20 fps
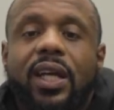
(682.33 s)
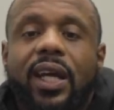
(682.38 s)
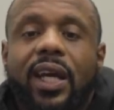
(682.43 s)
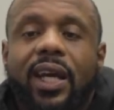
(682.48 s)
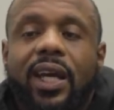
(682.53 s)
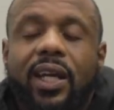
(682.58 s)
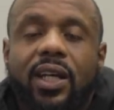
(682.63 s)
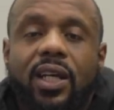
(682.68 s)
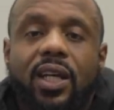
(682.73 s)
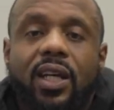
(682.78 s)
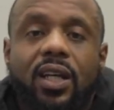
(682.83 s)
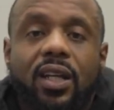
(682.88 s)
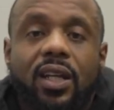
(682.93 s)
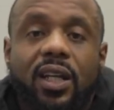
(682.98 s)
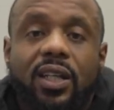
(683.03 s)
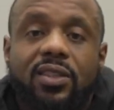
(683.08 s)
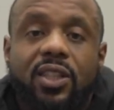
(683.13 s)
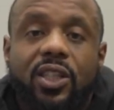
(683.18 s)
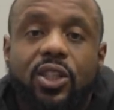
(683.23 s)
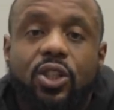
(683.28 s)
And
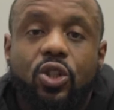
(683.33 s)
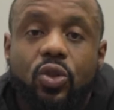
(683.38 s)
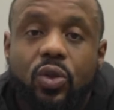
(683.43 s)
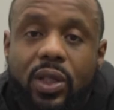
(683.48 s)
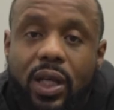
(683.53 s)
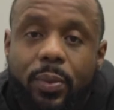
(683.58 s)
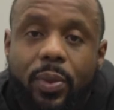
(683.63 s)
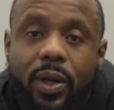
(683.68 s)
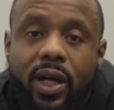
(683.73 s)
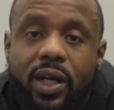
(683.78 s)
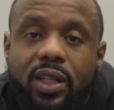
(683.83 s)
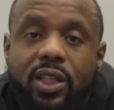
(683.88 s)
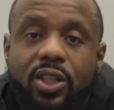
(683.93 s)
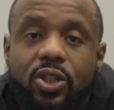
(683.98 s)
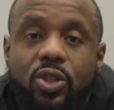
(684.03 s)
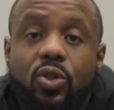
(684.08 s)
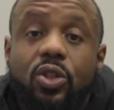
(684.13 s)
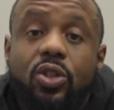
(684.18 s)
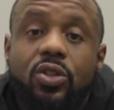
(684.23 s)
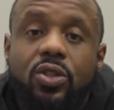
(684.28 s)
let's get you that body that
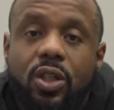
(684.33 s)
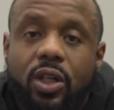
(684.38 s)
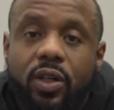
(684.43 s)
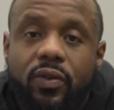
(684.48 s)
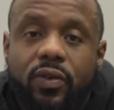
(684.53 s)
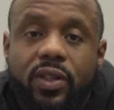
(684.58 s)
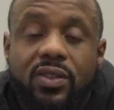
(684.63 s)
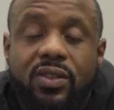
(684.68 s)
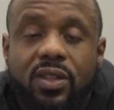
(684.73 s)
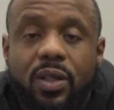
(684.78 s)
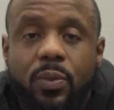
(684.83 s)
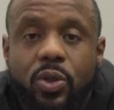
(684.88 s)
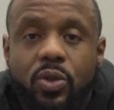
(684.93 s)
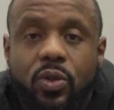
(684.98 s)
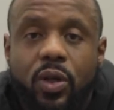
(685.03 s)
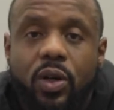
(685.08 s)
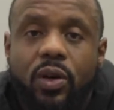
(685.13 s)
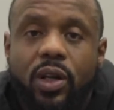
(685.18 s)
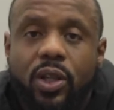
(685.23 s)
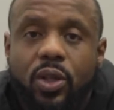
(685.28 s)
you deserve because summer's
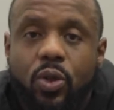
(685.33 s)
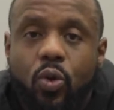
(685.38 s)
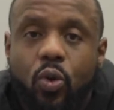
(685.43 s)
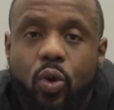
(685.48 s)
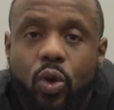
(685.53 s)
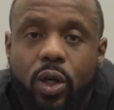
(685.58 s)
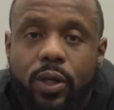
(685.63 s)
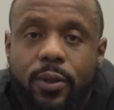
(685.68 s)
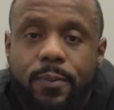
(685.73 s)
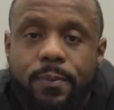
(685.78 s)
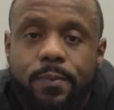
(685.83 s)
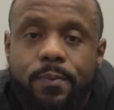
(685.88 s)
right around the corner.